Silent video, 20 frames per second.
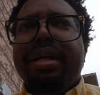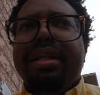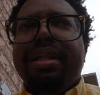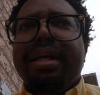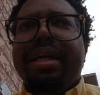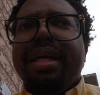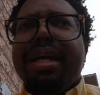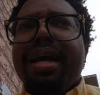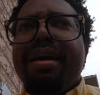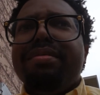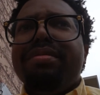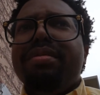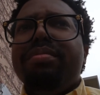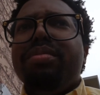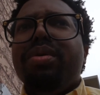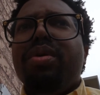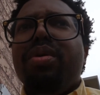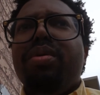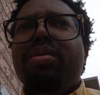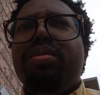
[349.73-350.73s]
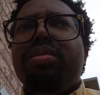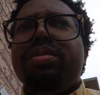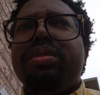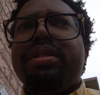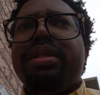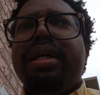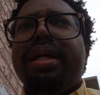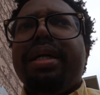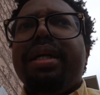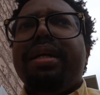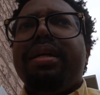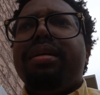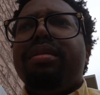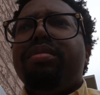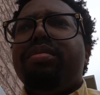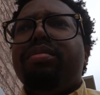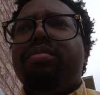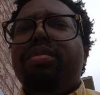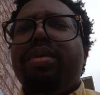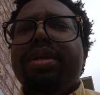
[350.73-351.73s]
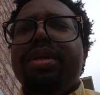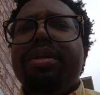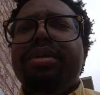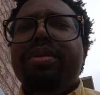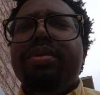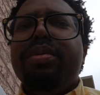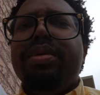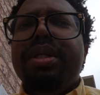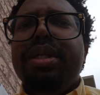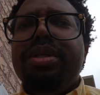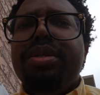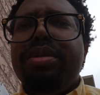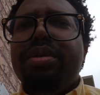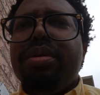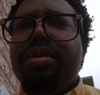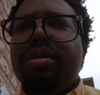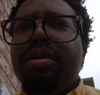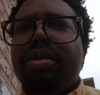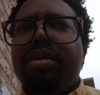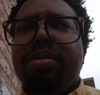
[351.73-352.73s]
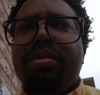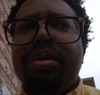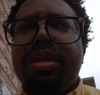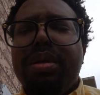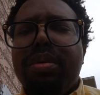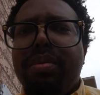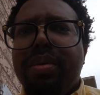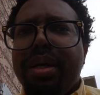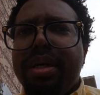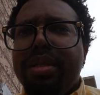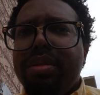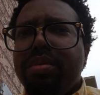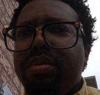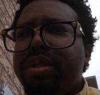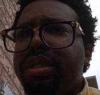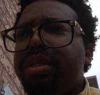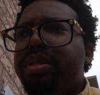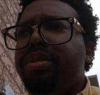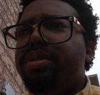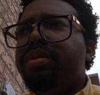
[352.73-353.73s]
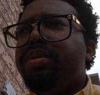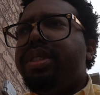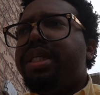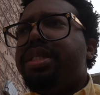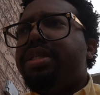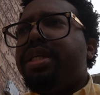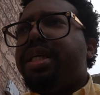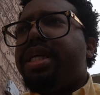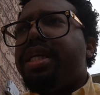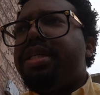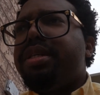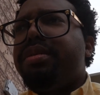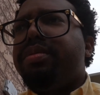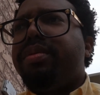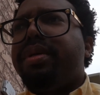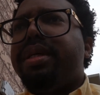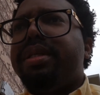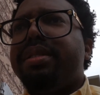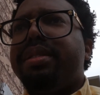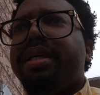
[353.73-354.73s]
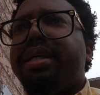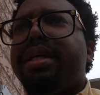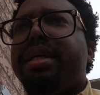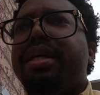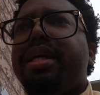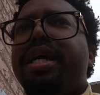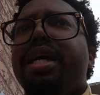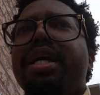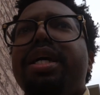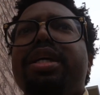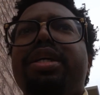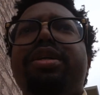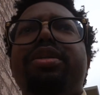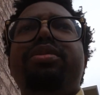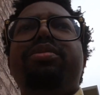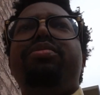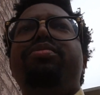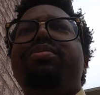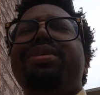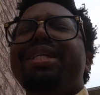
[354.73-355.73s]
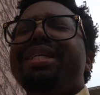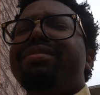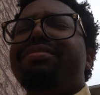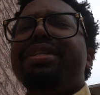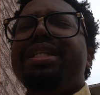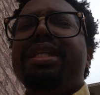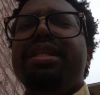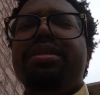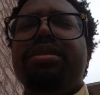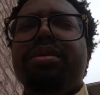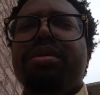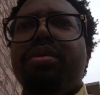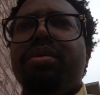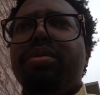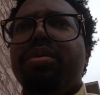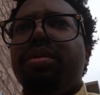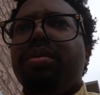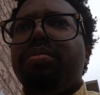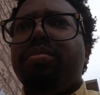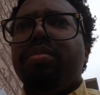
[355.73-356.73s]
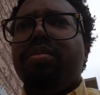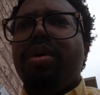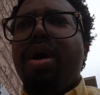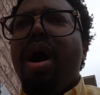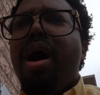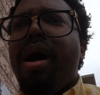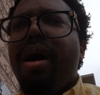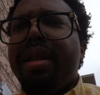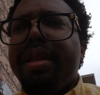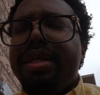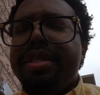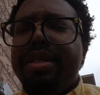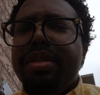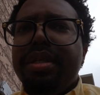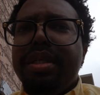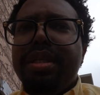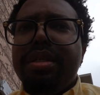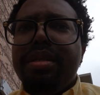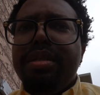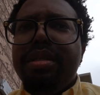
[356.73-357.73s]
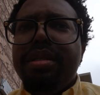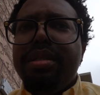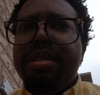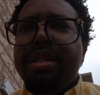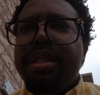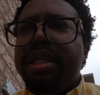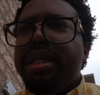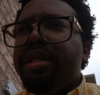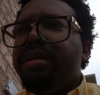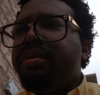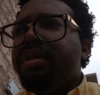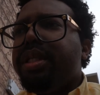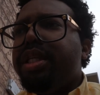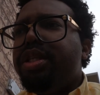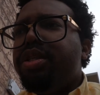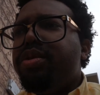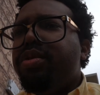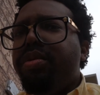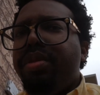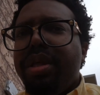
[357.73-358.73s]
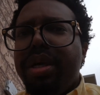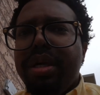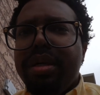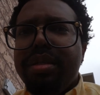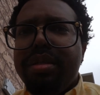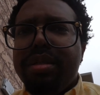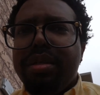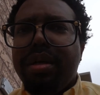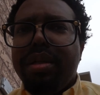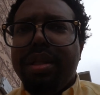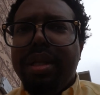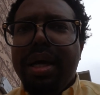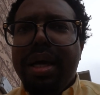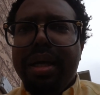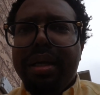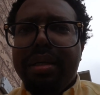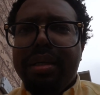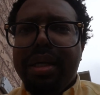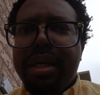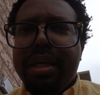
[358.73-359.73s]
Like, have some goals. Like, what are you doing in your career wise? What are you doing education wise? Like, you don't even need to go to college. You could literally do things online.